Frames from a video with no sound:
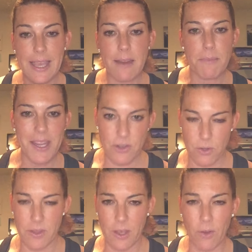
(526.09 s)
Again, make
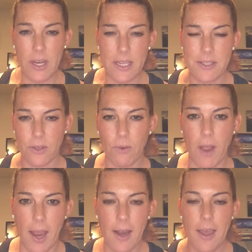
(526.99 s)
sure the ingredients look
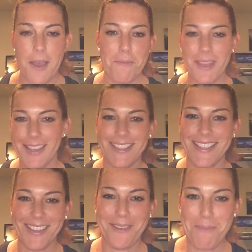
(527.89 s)
right because
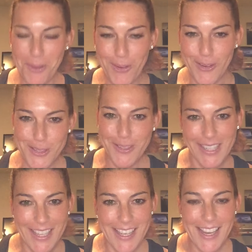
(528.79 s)
it's a computer
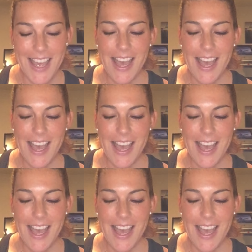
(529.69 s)
doing it.